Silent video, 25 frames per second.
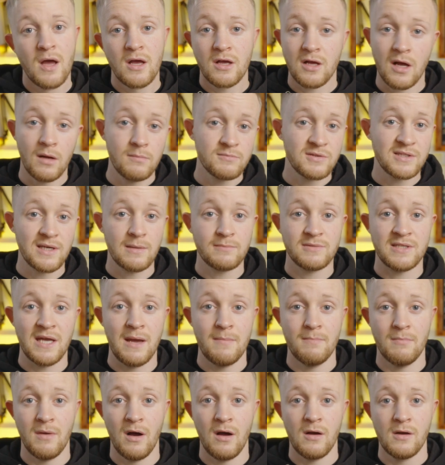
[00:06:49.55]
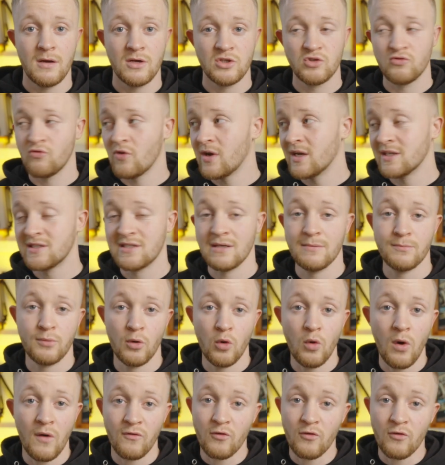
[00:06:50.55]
Come September, it's really simple.